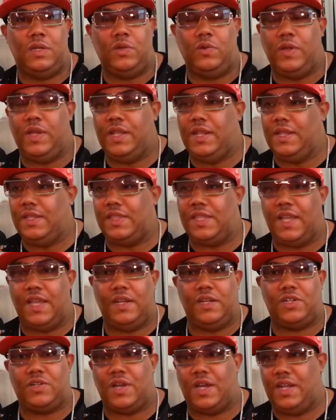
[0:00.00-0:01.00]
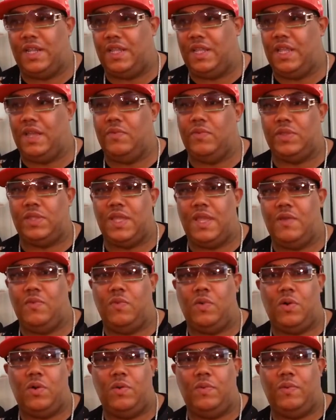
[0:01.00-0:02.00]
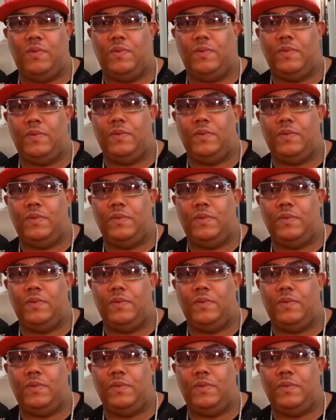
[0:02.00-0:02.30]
Do anything to try to get what they want.